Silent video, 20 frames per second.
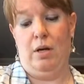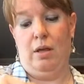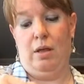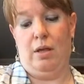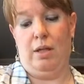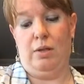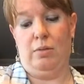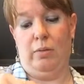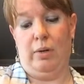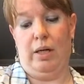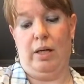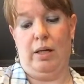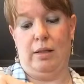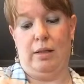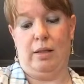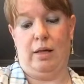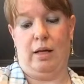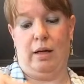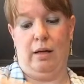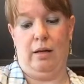this one
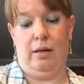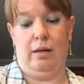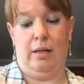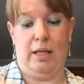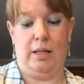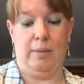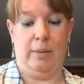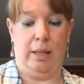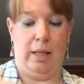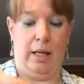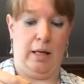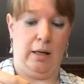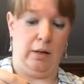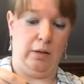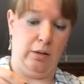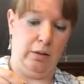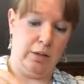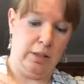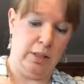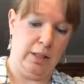is uh, takes a bit longer.
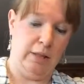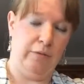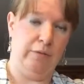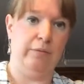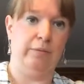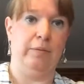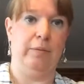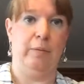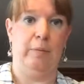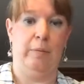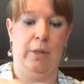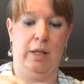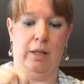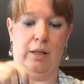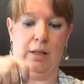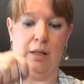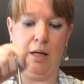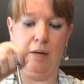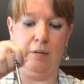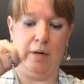Look, see the, the milk
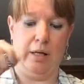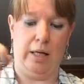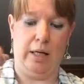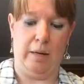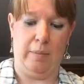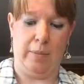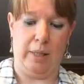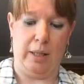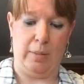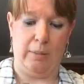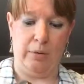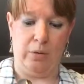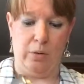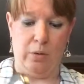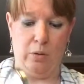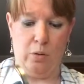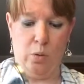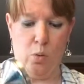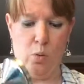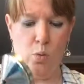is already coming up
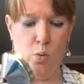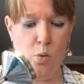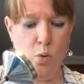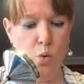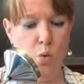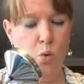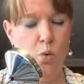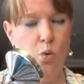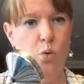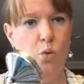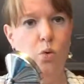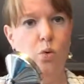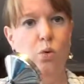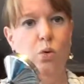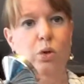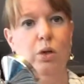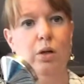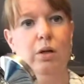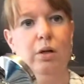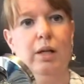through.
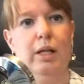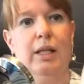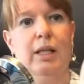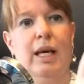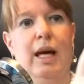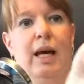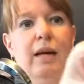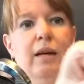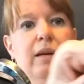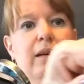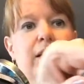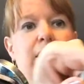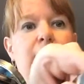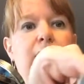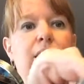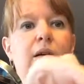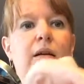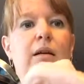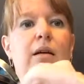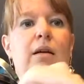Ooh, look at that!
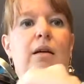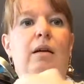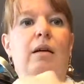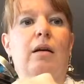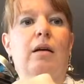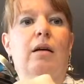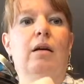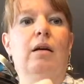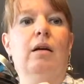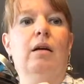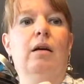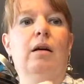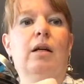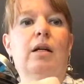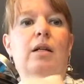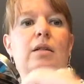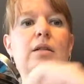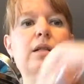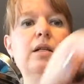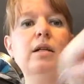
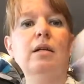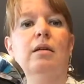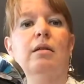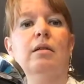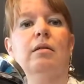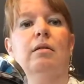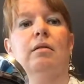Can you see?